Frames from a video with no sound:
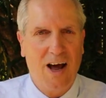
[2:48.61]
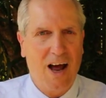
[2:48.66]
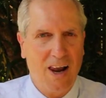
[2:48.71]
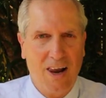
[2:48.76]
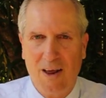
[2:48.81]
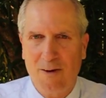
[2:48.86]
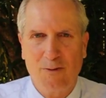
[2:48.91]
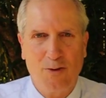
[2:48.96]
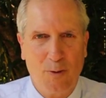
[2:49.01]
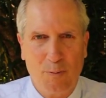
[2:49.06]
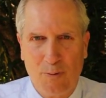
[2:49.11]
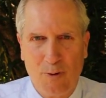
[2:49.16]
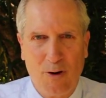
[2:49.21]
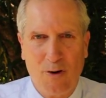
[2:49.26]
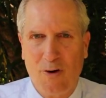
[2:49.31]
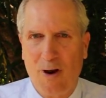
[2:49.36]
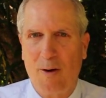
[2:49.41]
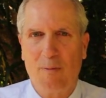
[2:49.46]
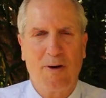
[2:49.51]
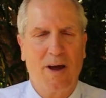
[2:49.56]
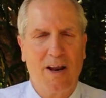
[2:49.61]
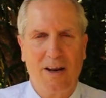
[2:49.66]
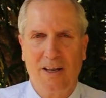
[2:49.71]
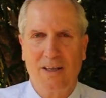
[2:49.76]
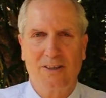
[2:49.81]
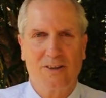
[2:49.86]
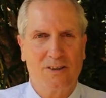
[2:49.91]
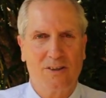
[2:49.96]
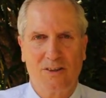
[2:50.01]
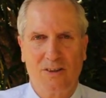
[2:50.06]
I loved your program,
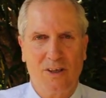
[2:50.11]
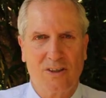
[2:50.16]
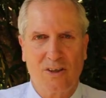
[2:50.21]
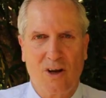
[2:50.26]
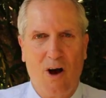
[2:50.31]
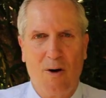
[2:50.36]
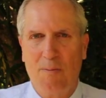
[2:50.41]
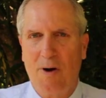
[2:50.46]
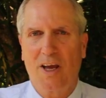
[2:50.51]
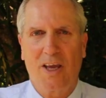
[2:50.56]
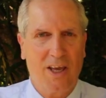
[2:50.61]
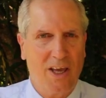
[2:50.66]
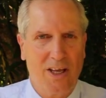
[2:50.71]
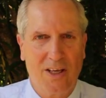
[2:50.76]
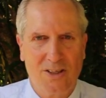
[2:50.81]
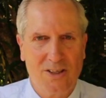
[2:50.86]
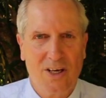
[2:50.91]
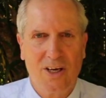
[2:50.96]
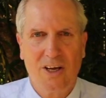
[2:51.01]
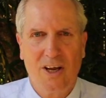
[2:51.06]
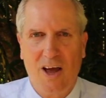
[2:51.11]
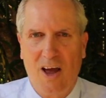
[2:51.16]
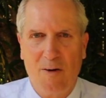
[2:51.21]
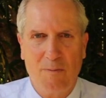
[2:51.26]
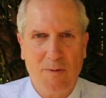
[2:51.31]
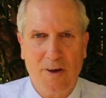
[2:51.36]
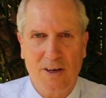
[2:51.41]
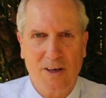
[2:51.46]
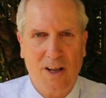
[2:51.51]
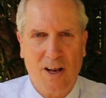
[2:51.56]
and it's just all my kids
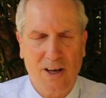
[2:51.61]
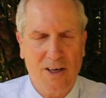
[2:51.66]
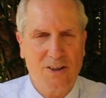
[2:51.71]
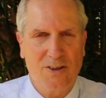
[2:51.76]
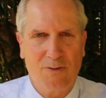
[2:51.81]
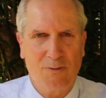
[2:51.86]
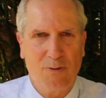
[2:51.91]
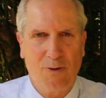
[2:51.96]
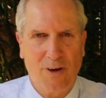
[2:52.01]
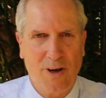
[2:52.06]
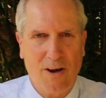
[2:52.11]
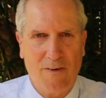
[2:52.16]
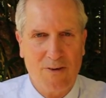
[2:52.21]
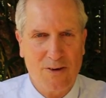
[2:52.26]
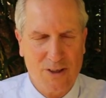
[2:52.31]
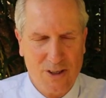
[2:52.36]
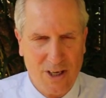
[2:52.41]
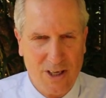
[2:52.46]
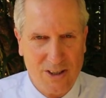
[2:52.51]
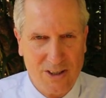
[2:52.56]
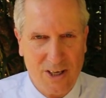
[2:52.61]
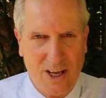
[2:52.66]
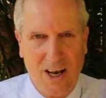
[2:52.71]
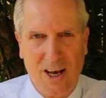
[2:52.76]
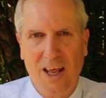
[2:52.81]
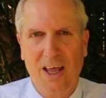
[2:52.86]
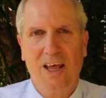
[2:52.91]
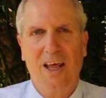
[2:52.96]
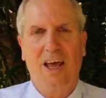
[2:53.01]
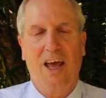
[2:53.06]
have been collision-free ever since
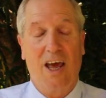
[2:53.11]
then.